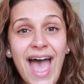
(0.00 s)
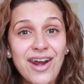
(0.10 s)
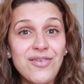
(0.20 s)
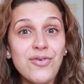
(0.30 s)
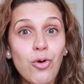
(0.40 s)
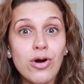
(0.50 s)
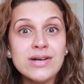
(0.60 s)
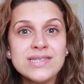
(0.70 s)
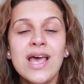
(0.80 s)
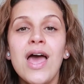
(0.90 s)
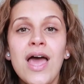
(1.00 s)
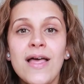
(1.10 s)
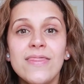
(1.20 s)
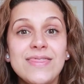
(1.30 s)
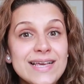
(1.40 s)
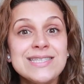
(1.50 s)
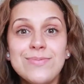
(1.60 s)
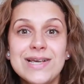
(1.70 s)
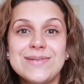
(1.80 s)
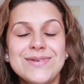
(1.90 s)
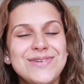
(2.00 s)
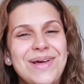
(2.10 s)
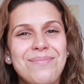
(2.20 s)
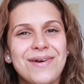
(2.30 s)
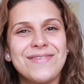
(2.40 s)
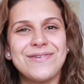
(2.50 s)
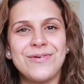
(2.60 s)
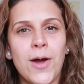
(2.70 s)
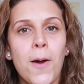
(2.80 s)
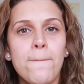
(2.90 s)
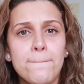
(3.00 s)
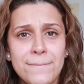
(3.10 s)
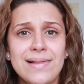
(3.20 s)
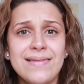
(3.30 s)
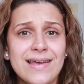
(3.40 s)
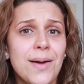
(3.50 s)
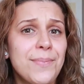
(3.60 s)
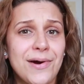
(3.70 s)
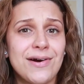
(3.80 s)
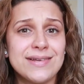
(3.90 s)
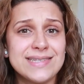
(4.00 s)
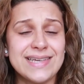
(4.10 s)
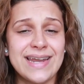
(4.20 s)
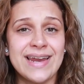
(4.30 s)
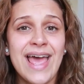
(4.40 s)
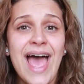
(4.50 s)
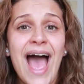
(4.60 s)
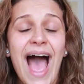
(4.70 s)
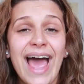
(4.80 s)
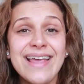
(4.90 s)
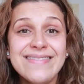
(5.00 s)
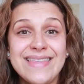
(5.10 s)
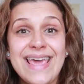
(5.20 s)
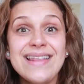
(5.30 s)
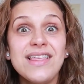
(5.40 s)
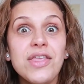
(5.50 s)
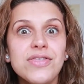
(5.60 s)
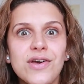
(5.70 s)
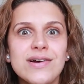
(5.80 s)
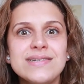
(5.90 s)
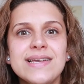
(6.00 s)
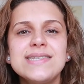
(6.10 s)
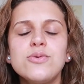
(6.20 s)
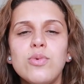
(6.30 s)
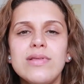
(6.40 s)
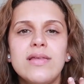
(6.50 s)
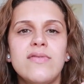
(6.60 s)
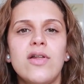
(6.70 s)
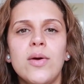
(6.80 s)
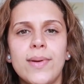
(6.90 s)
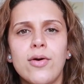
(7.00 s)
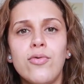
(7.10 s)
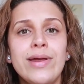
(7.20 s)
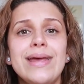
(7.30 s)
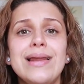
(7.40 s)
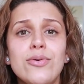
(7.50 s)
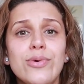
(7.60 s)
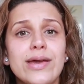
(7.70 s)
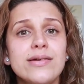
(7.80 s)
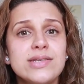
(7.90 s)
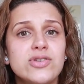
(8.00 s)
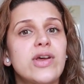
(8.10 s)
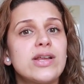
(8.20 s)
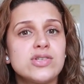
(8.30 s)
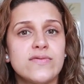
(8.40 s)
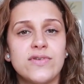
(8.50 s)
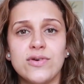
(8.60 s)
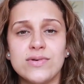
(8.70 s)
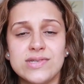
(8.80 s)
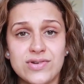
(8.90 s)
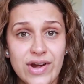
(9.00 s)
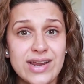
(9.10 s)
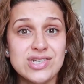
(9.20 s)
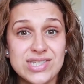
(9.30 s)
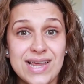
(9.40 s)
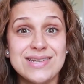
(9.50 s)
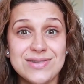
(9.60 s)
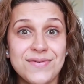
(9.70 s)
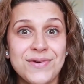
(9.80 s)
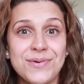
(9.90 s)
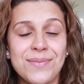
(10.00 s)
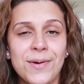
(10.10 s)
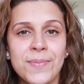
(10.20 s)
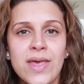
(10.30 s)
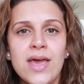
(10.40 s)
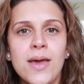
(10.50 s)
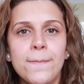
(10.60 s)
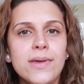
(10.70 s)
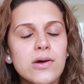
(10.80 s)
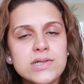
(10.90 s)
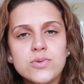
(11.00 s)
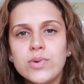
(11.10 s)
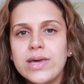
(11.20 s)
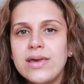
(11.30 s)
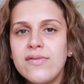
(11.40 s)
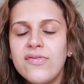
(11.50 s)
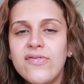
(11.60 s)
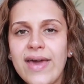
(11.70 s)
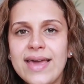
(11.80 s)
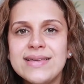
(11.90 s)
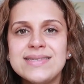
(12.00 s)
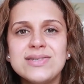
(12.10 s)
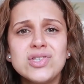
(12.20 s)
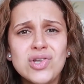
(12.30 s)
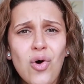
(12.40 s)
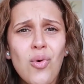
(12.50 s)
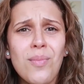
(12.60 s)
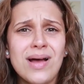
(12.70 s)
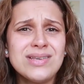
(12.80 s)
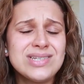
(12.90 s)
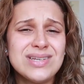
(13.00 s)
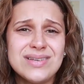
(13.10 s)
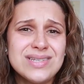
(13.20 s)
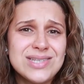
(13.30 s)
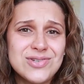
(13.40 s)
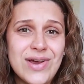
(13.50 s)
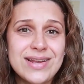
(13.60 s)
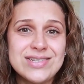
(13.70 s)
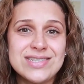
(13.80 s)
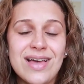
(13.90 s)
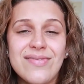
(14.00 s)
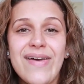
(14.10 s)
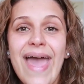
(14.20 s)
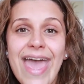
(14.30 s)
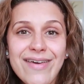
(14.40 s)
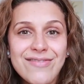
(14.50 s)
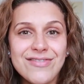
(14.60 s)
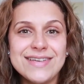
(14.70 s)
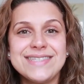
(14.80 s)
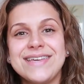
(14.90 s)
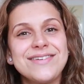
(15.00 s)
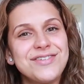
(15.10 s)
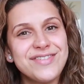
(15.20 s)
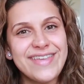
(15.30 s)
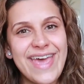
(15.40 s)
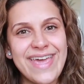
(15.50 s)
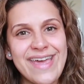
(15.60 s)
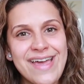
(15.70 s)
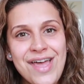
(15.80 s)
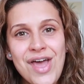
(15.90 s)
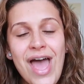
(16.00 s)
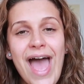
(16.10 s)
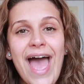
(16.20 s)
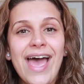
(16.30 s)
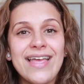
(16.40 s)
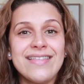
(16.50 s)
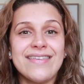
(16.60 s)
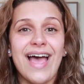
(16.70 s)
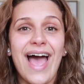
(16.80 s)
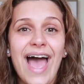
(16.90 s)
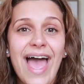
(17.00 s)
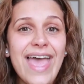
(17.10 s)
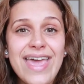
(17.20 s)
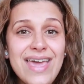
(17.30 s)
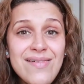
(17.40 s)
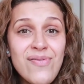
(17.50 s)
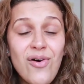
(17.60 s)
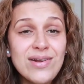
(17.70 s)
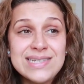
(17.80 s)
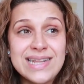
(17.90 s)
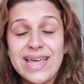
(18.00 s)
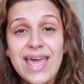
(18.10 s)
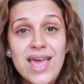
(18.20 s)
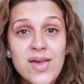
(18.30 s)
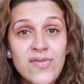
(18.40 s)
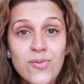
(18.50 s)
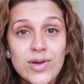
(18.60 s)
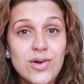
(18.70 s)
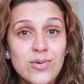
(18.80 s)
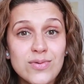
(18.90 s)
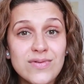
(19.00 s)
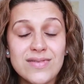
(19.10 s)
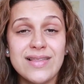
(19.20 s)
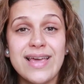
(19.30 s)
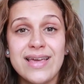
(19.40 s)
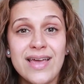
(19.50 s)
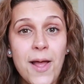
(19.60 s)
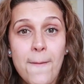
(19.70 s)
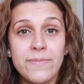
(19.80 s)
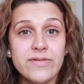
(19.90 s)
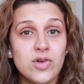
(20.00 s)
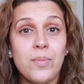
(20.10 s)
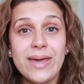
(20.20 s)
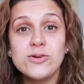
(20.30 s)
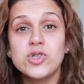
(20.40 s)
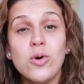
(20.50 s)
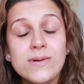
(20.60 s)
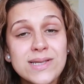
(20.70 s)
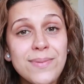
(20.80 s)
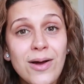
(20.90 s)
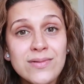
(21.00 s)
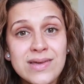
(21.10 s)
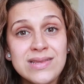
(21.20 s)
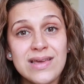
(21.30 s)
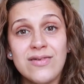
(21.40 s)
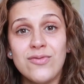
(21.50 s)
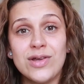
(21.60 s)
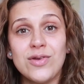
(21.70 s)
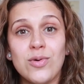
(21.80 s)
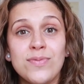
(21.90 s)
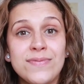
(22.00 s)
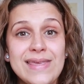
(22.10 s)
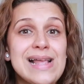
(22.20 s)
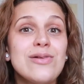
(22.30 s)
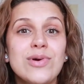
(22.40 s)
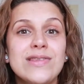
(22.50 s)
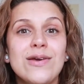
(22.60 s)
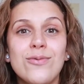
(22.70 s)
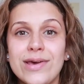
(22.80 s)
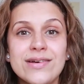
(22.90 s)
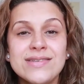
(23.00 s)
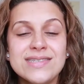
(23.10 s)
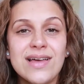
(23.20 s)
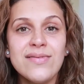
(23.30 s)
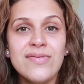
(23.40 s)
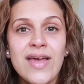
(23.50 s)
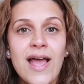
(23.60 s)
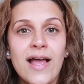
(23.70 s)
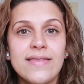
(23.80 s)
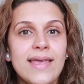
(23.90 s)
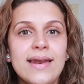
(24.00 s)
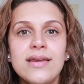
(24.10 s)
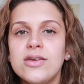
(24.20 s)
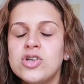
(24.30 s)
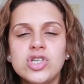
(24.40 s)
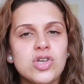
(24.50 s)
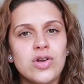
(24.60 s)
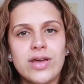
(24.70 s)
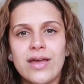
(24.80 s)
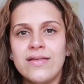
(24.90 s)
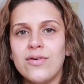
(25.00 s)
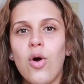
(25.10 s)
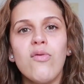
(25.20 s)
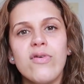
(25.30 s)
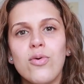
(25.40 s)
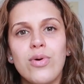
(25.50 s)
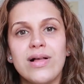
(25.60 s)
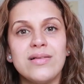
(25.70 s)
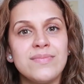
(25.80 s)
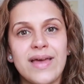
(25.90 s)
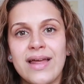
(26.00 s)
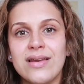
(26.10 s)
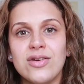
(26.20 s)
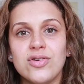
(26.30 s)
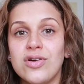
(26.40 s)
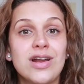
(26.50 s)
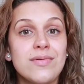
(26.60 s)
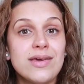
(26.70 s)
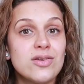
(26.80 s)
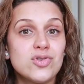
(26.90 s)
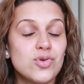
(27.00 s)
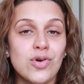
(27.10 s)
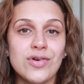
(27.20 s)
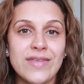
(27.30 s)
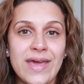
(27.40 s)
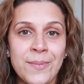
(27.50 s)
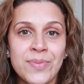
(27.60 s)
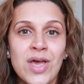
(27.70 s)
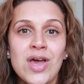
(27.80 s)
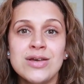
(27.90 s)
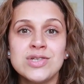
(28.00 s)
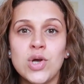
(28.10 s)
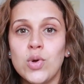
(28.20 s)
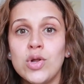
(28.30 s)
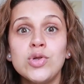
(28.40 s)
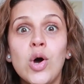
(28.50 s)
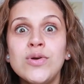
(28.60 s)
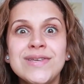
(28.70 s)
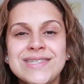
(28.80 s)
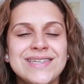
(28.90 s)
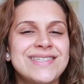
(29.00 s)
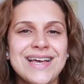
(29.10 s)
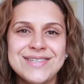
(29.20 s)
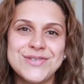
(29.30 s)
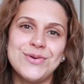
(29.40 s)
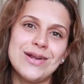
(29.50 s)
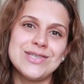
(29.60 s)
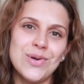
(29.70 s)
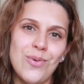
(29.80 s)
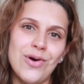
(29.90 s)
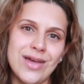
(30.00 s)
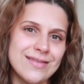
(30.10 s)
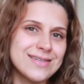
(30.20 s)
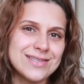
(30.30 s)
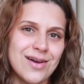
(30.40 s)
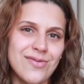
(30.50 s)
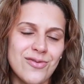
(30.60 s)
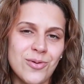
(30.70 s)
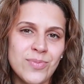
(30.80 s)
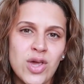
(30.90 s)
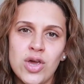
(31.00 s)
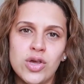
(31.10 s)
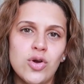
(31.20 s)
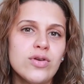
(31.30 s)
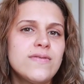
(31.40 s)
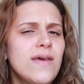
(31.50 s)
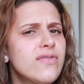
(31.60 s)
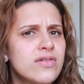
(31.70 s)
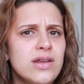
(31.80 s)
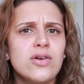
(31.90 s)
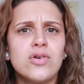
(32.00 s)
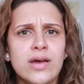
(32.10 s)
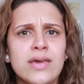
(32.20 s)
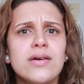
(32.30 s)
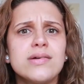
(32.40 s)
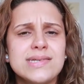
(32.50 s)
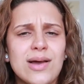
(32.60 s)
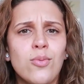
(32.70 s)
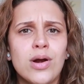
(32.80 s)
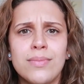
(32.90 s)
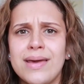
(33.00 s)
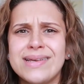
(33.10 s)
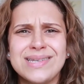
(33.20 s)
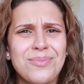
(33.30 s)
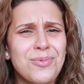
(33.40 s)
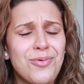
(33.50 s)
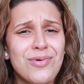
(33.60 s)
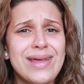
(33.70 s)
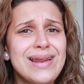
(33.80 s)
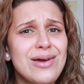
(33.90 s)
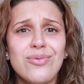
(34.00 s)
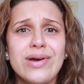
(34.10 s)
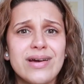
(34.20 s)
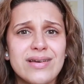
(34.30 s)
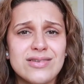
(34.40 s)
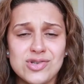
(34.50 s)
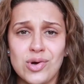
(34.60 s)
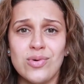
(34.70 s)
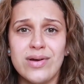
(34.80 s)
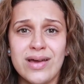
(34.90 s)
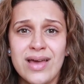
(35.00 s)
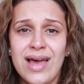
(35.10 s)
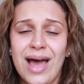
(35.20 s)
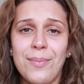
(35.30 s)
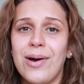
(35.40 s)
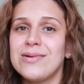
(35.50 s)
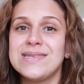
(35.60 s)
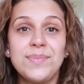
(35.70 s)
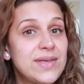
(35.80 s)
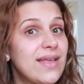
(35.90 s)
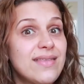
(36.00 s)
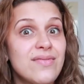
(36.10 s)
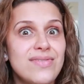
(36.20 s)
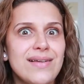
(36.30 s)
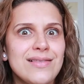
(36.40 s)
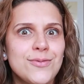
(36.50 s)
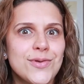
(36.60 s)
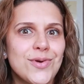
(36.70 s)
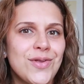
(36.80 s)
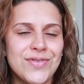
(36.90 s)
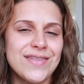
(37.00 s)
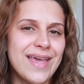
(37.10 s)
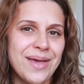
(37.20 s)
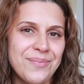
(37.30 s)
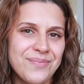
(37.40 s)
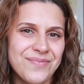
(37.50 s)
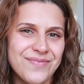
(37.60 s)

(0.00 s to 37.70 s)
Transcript: and of course this brings me to number two, building up a hard skin. I think that nurses will develop a really weird strange of strange sense of humor because we face so much strange stuff every single day and if honestly if we don't like if we don't make jokes about it, if we don't deal with the weird stuff, then you're just gonna get overwhelmed and you're not gonna make it through your day. So you'll notice this as soon as you walk in the staff room, you're definitely gonna hear someone make some really weird joke about something that they've dealt with on the day.